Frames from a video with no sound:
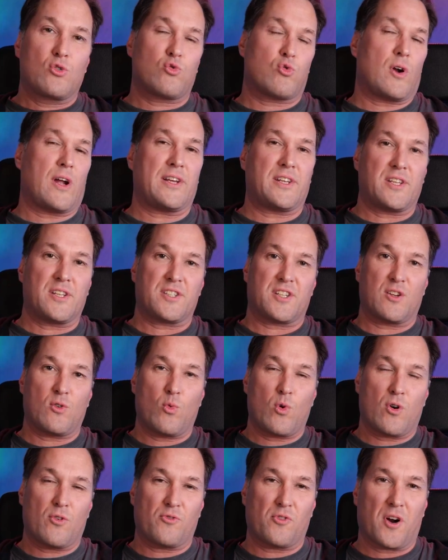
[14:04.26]
Great to see
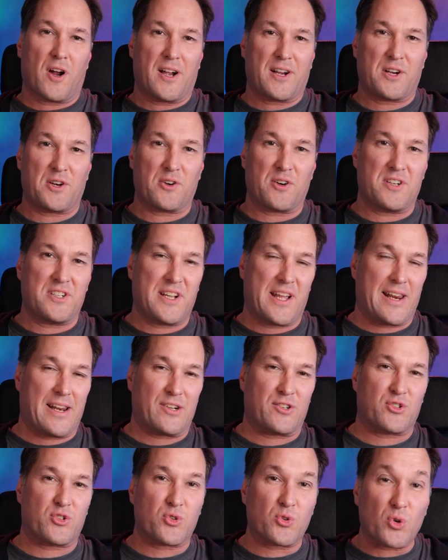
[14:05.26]
Will Riker and
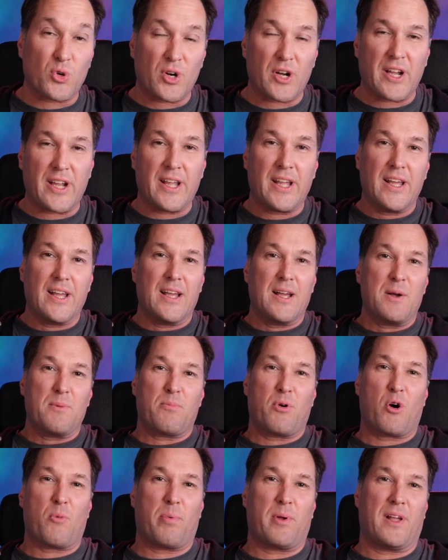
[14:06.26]
Deanna Troi
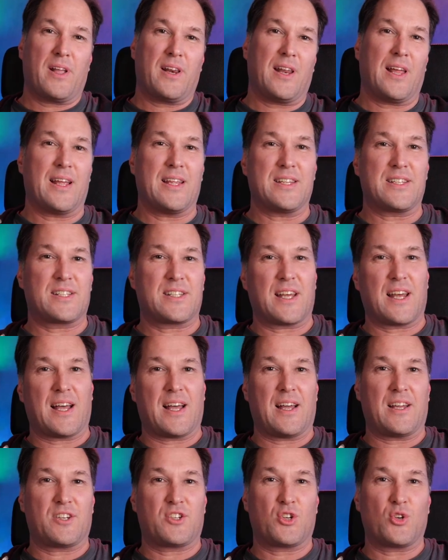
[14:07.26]
pop in as
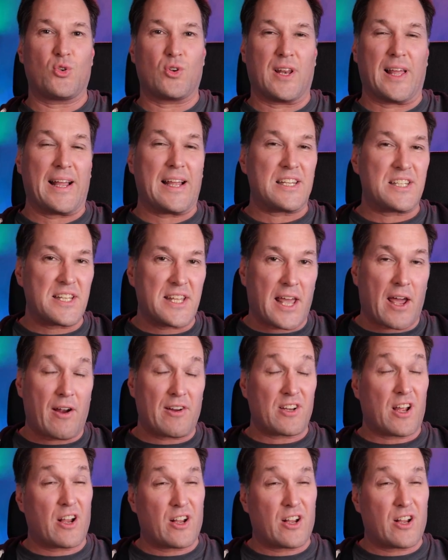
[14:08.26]
two legacy characters.